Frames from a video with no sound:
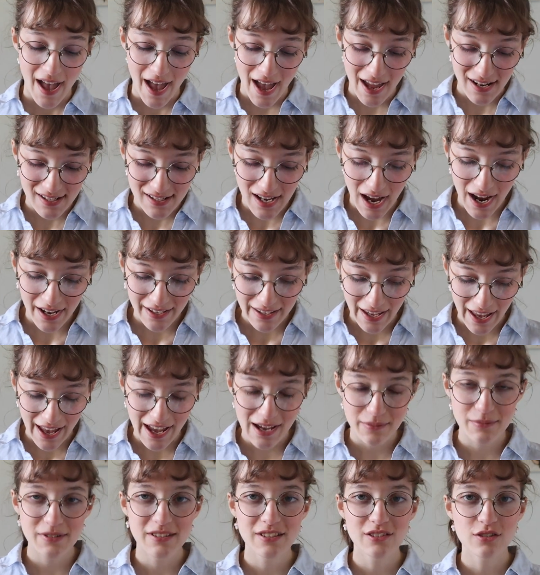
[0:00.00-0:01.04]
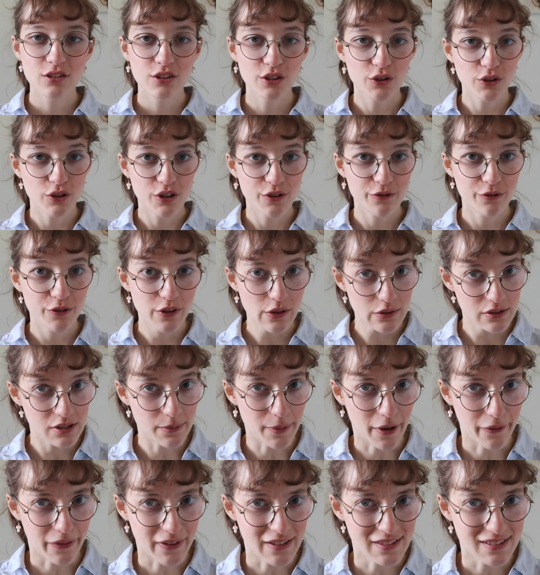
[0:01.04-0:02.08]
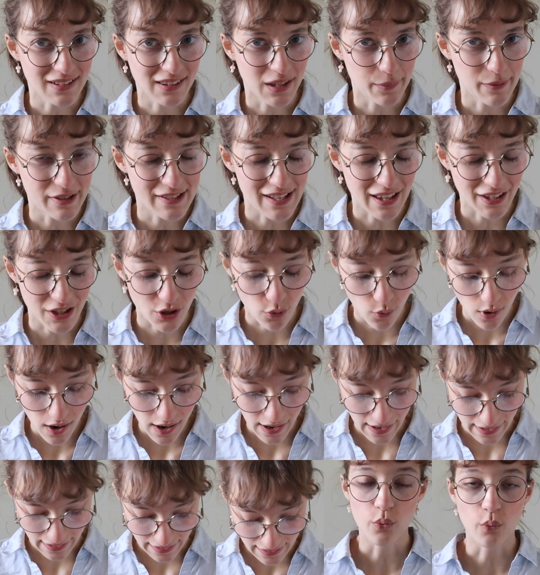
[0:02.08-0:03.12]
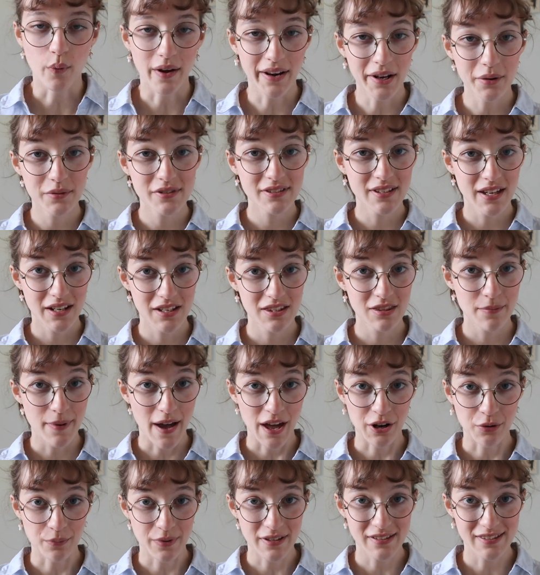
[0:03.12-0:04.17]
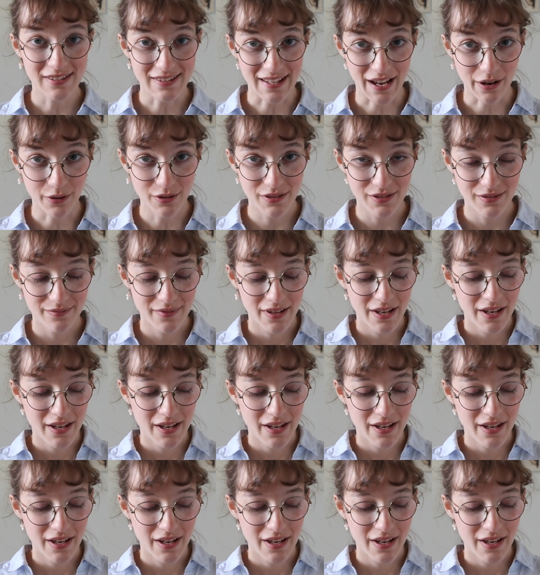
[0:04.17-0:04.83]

And I am still a little confused about this and let me tell you why. When I was cutting the pattern pieces out,